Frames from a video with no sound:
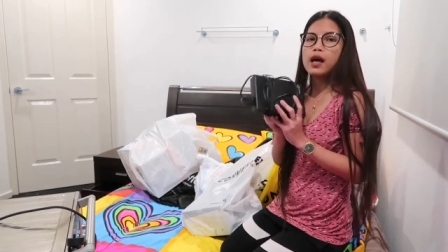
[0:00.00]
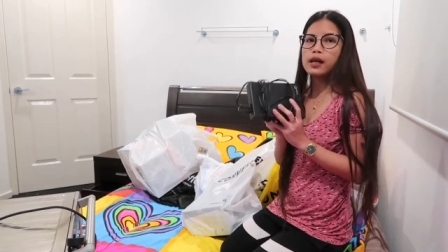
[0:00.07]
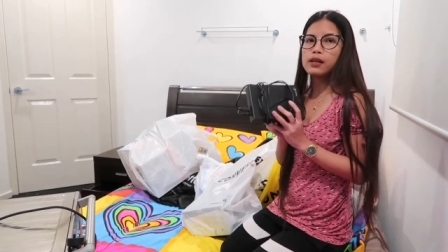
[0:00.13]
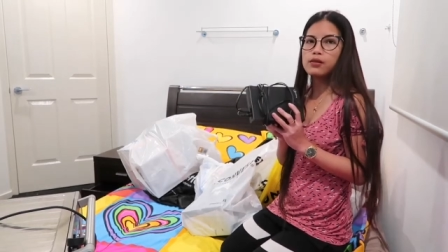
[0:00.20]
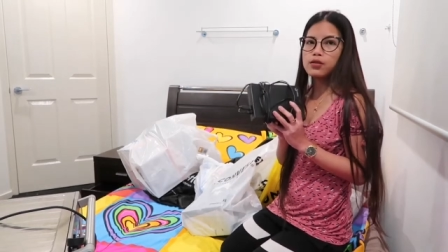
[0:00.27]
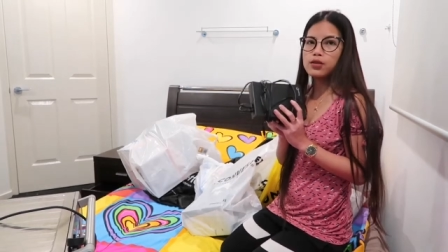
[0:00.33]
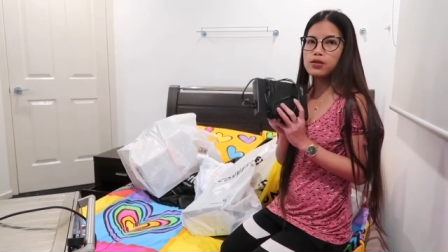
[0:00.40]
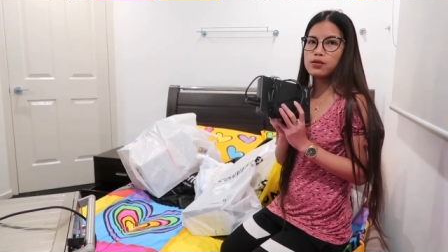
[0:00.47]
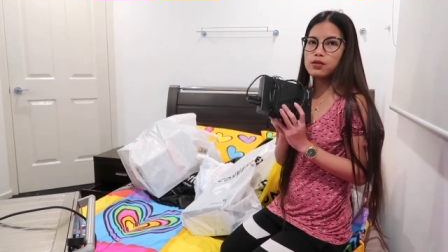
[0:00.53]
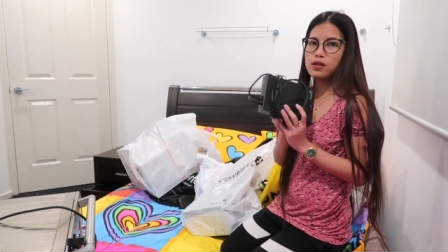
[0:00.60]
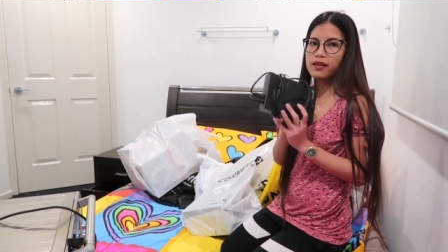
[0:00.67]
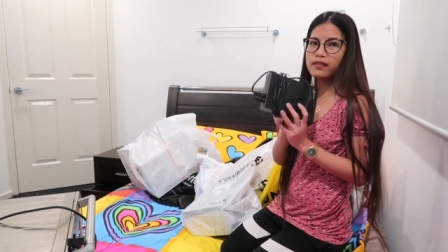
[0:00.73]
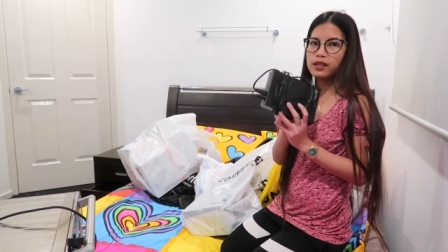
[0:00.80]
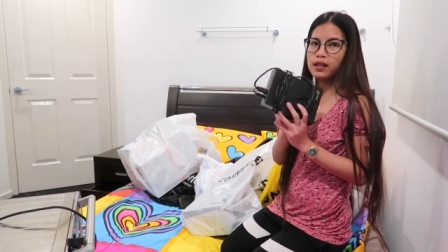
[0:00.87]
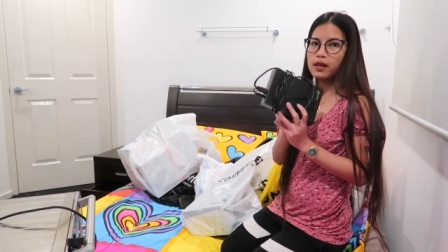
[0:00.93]
I used to
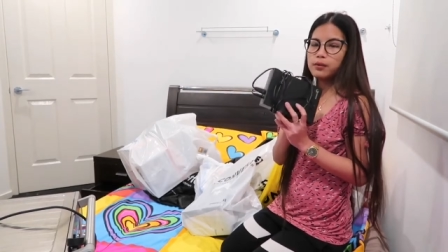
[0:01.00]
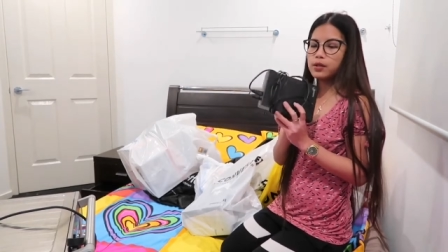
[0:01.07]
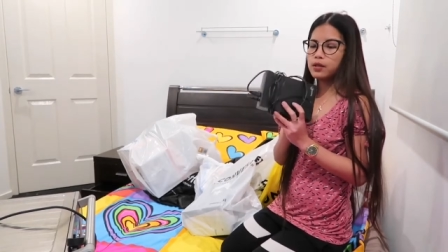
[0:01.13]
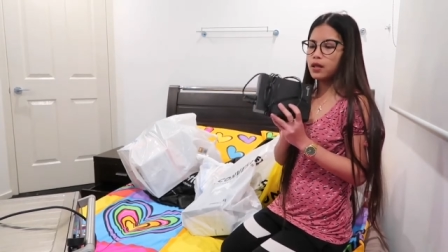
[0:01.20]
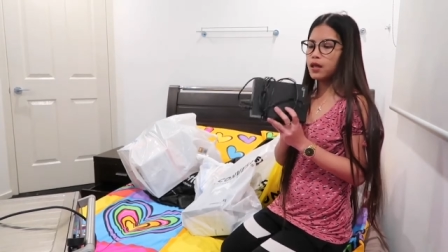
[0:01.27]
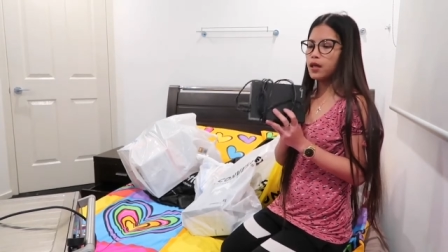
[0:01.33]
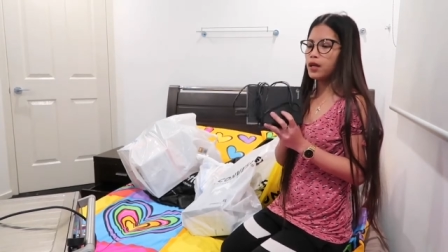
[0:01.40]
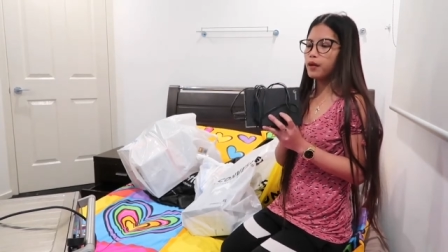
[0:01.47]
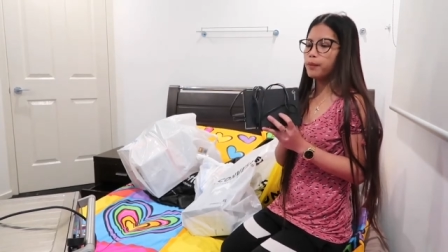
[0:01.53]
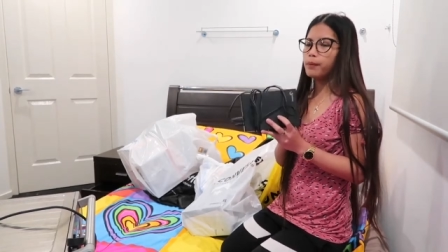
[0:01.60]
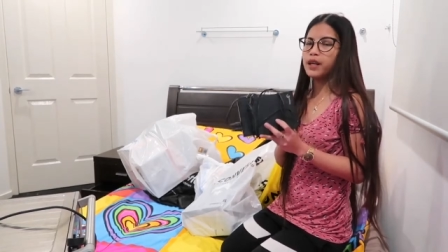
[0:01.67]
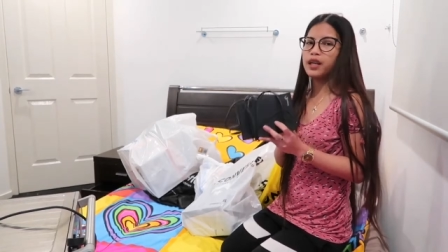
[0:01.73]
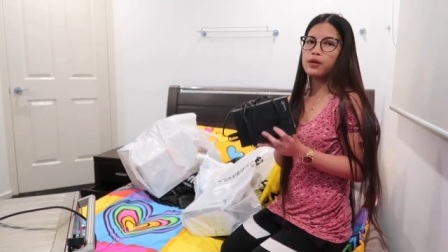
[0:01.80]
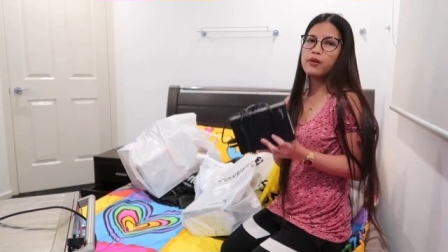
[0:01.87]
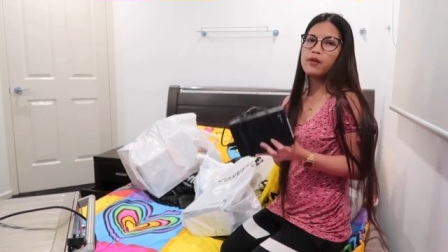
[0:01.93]
save it up to here,
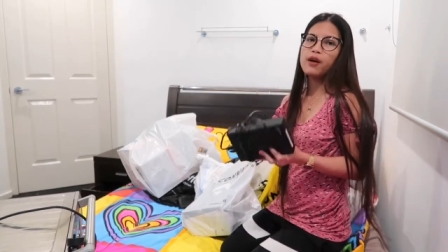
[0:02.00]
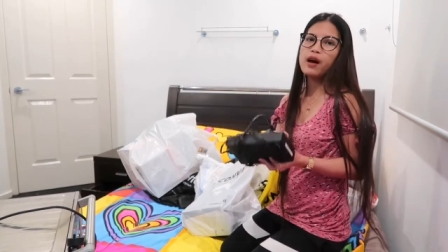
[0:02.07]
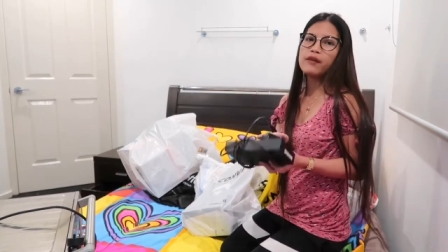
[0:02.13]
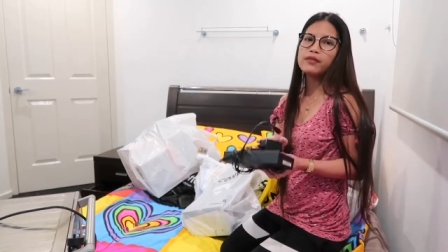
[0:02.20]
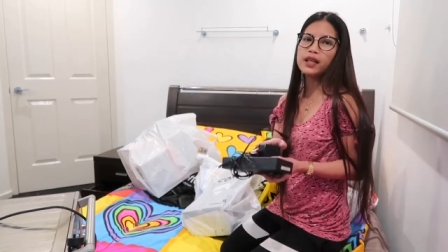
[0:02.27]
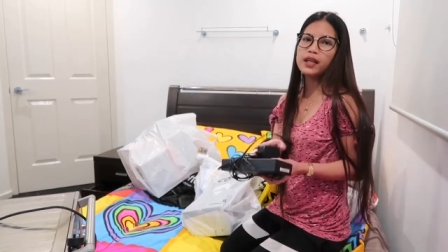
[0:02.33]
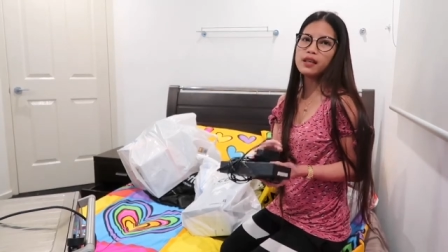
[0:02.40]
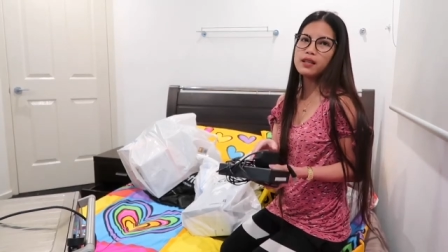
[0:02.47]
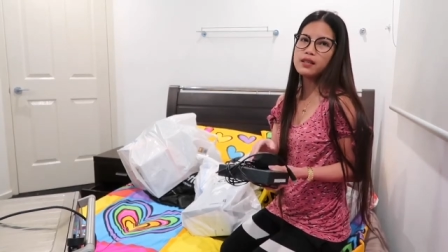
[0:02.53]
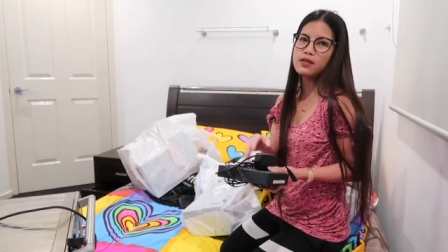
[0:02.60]
pero I've got a